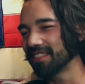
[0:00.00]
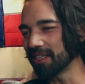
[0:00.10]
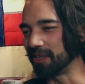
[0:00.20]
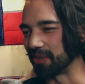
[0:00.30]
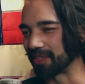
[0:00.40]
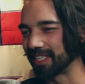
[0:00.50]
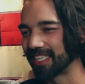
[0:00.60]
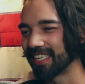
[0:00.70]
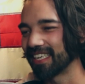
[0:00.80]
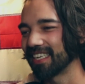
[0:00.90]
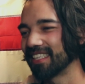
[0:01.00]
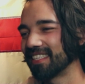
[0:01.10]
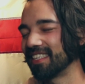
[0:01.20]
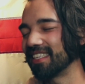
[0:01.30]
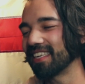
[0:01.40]
Dude,
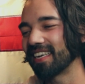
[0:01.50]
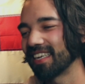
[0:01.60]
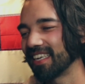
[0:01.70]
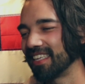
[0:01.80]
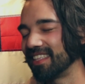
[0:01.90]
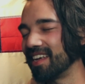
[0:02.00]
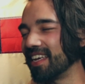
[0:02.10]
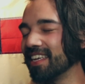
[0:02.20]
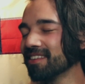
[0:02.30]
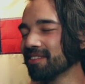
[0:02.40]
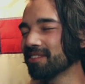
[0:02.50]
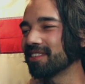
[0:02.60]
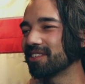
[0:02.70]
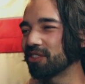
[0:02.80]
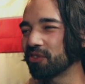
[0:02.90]
the
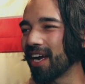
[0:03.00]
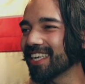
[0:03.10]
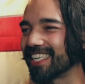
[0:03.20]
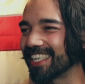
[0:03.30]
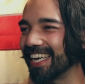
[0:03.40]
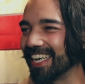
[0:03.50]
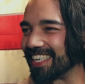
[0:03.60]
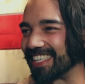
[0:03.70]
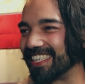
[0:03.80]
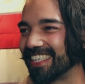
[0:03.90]
heels strike again.